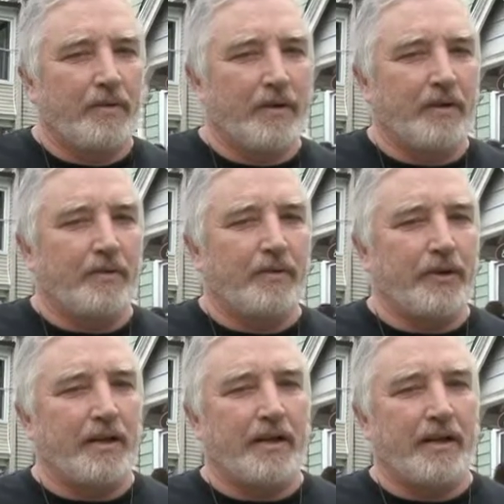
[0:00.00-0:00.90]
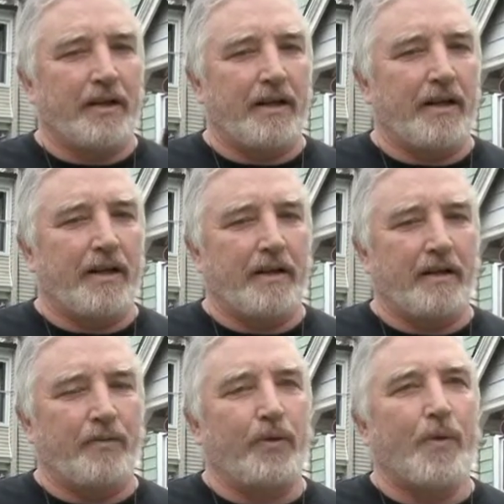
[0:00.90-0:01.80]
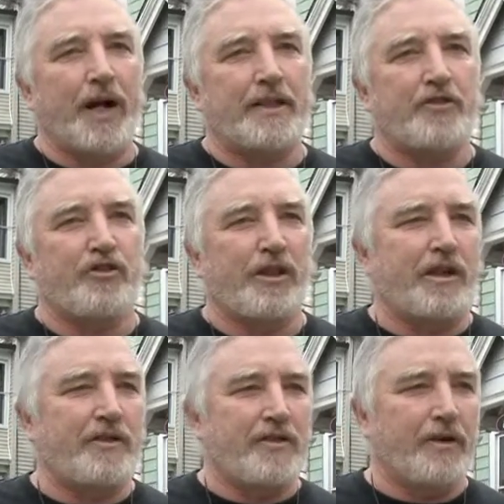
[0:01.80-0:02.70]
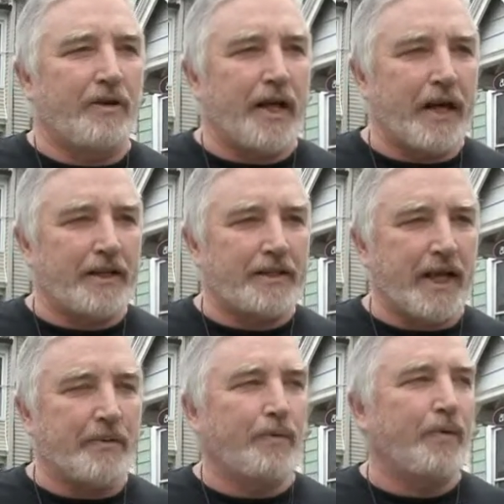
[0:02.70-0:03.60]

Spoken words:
we want the city to know ahead of time.